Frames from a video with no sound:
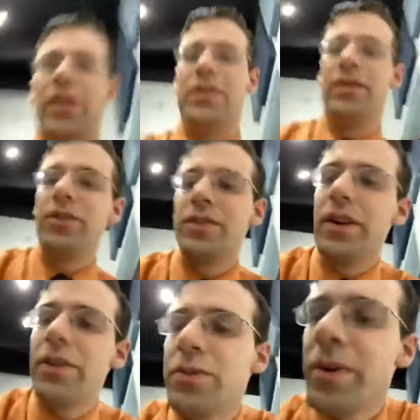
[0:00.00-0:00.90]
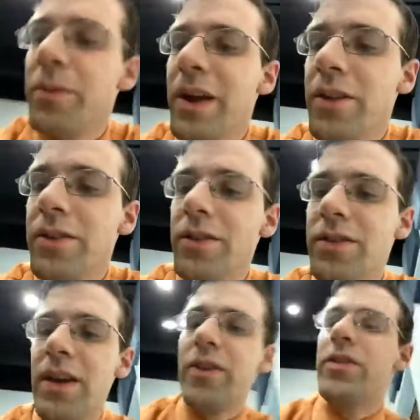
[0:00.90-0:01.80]
of different scenarios when you might use a
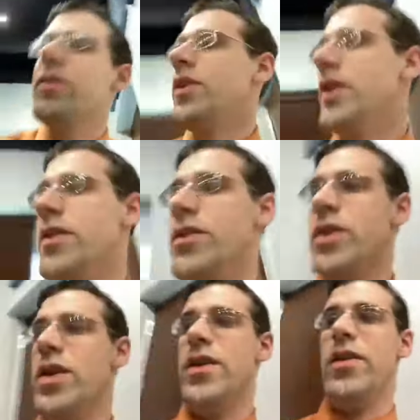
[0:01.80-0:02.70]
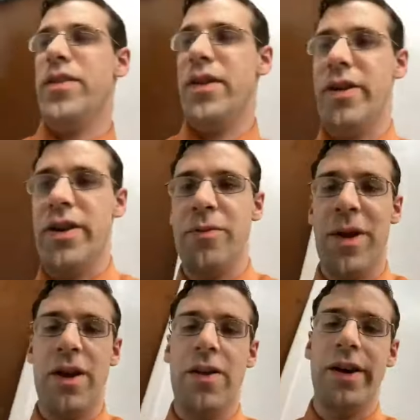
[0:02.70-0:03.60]
7th, or in theory you
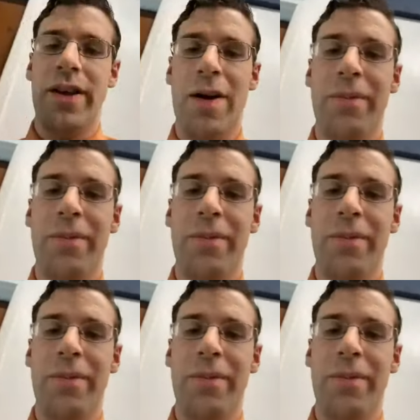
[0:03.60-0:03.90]
might call it a dominant